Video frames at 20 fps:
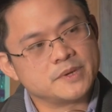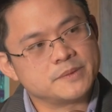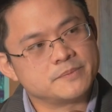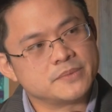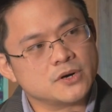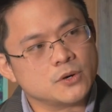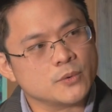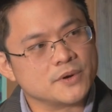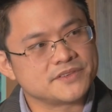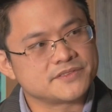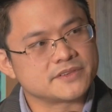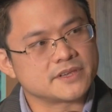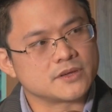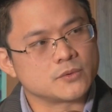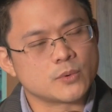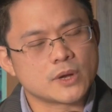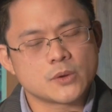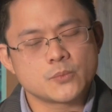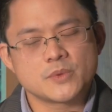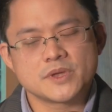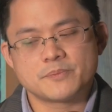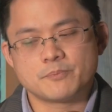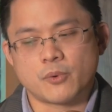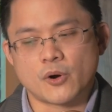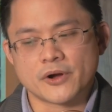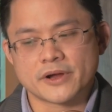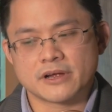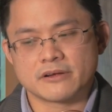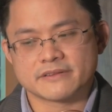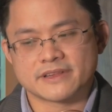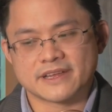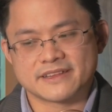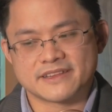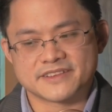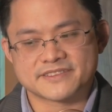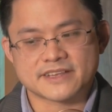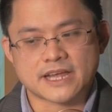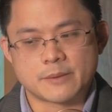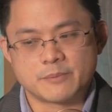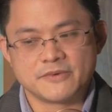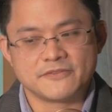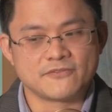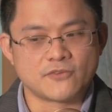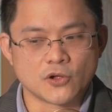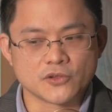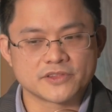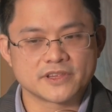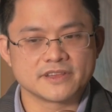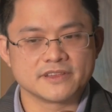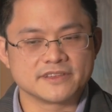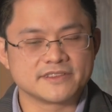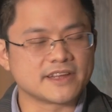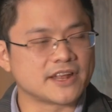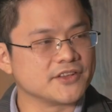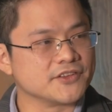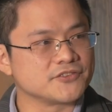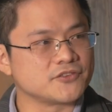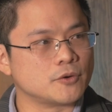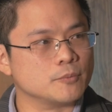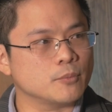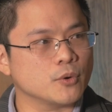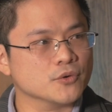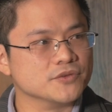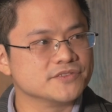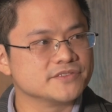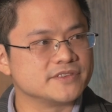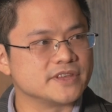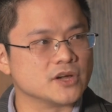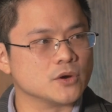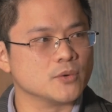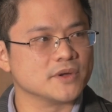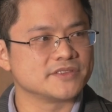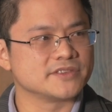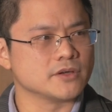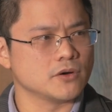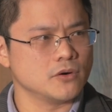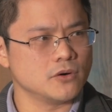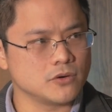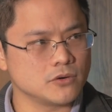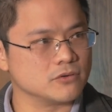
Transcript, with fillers: that people always say. When we point out that there's carbon 14 in dinosaur bones, they always say,